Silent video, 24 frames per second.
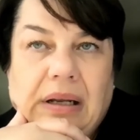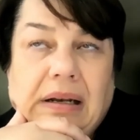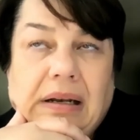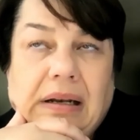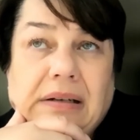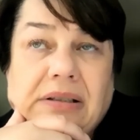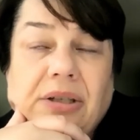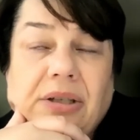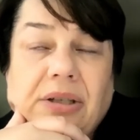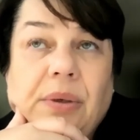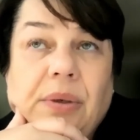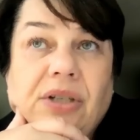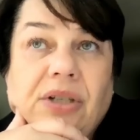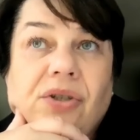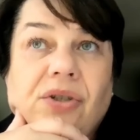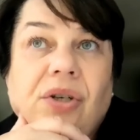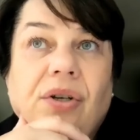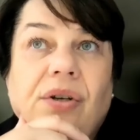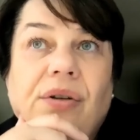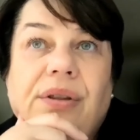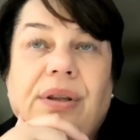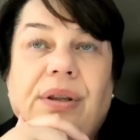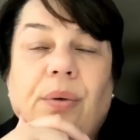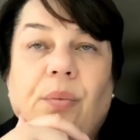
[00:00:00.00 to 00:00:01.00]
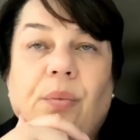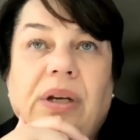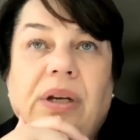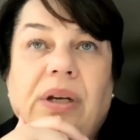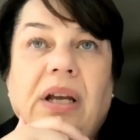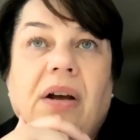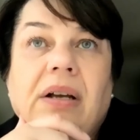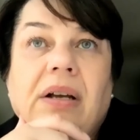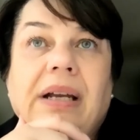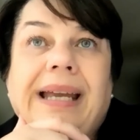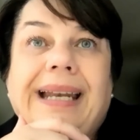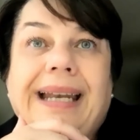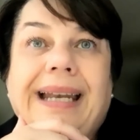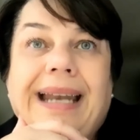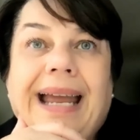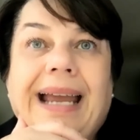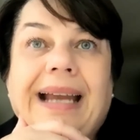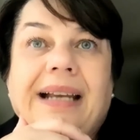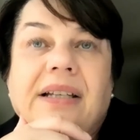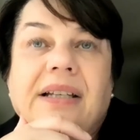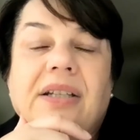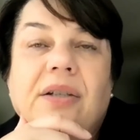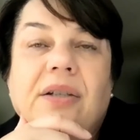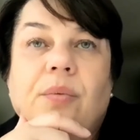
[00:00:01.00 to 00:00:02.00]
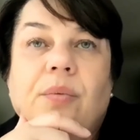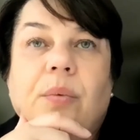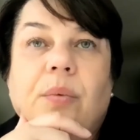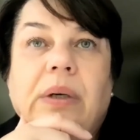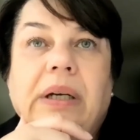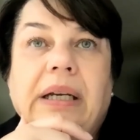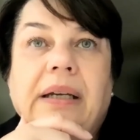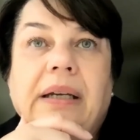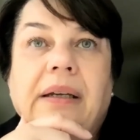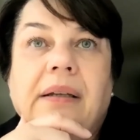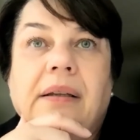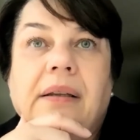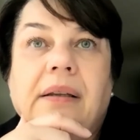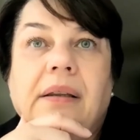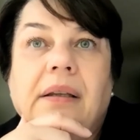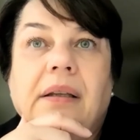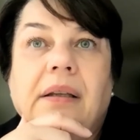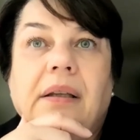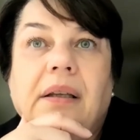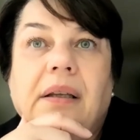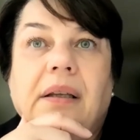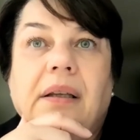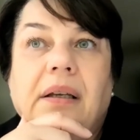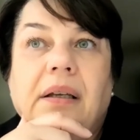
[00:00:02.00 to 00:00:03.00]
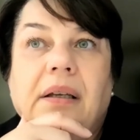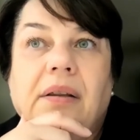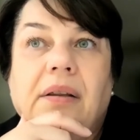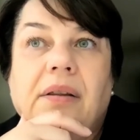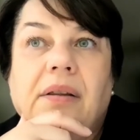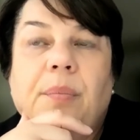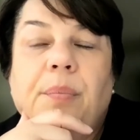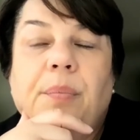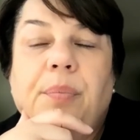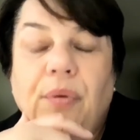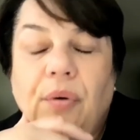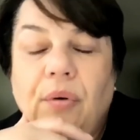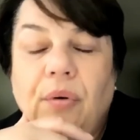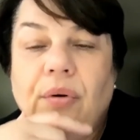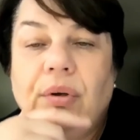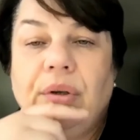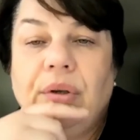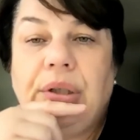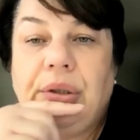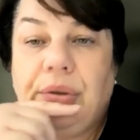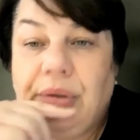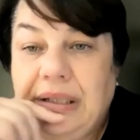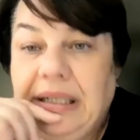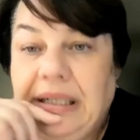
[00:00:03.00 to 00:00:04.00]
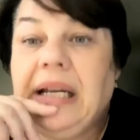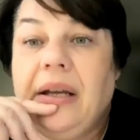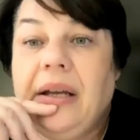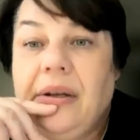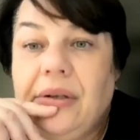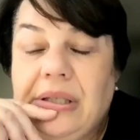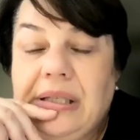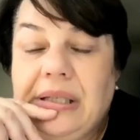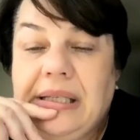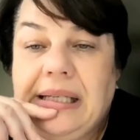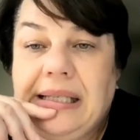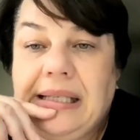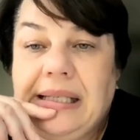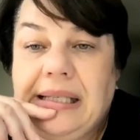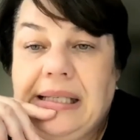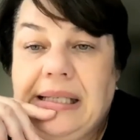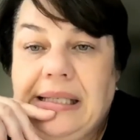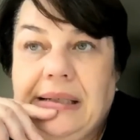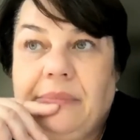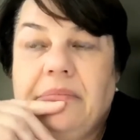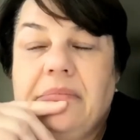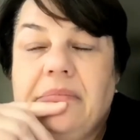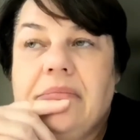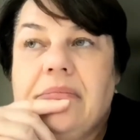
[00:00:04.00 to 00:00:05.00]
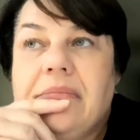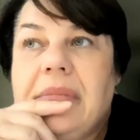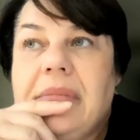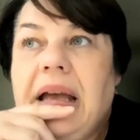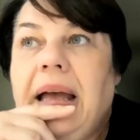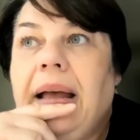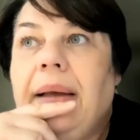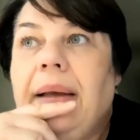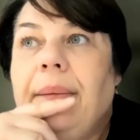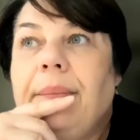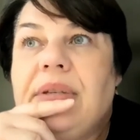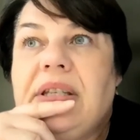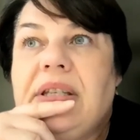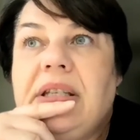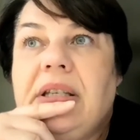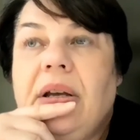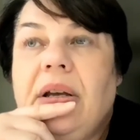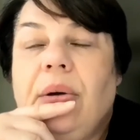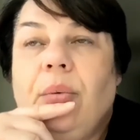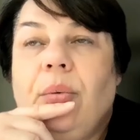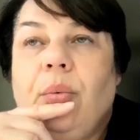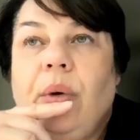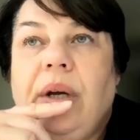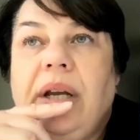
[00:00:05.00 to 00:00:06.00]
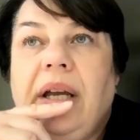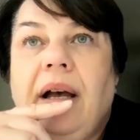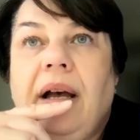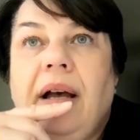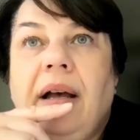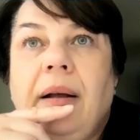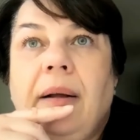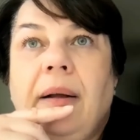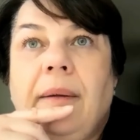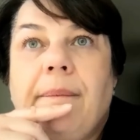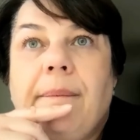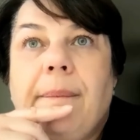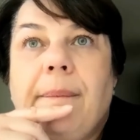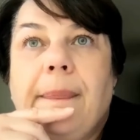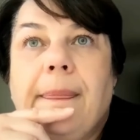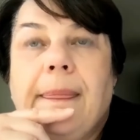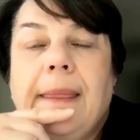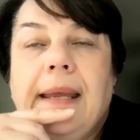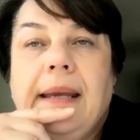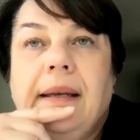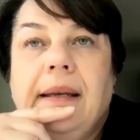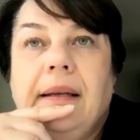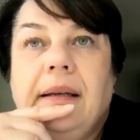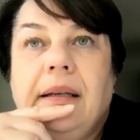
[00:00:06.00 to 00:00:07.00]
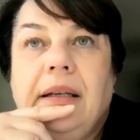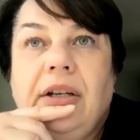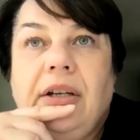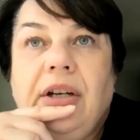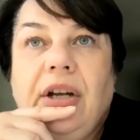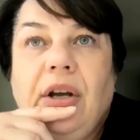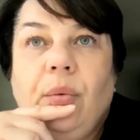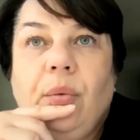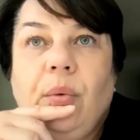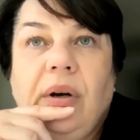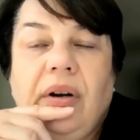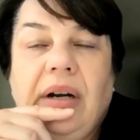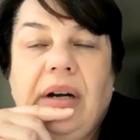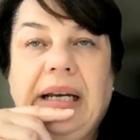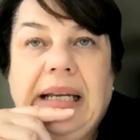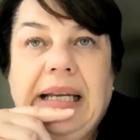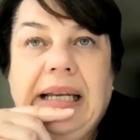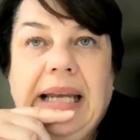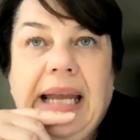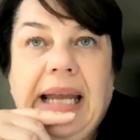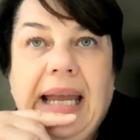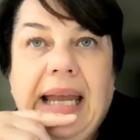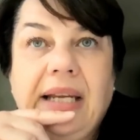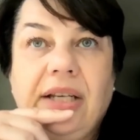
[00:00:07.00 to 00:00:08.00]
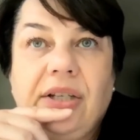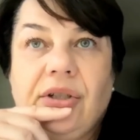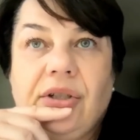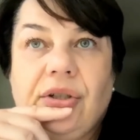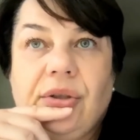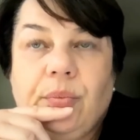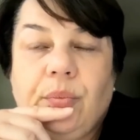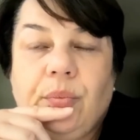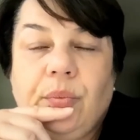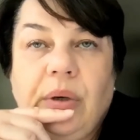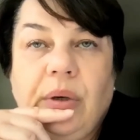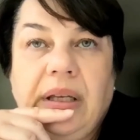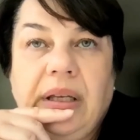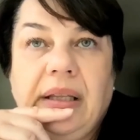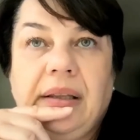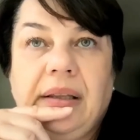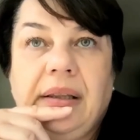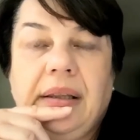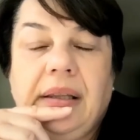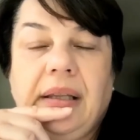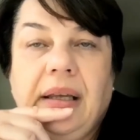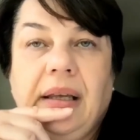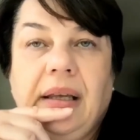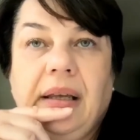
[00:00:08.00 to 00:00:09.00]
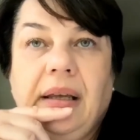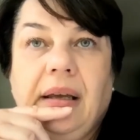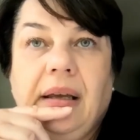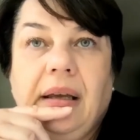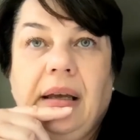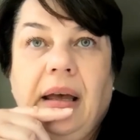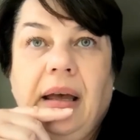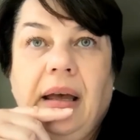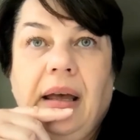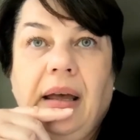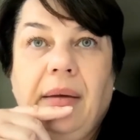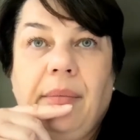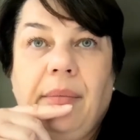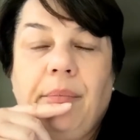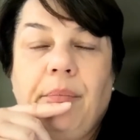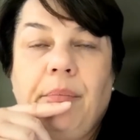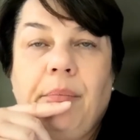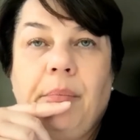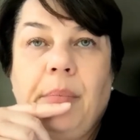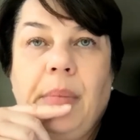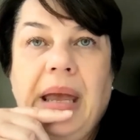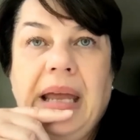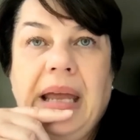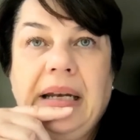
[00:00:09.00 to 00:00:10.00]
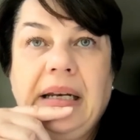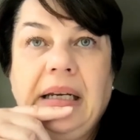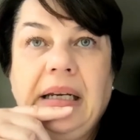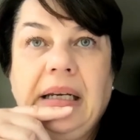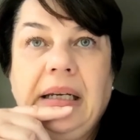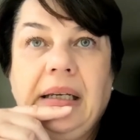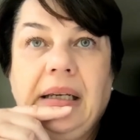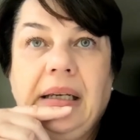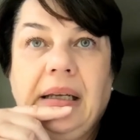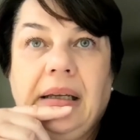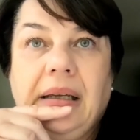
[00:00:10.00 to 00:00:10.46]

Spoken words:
to ensure that we are connected with the broader ecosystem. So we are, we're engaged with many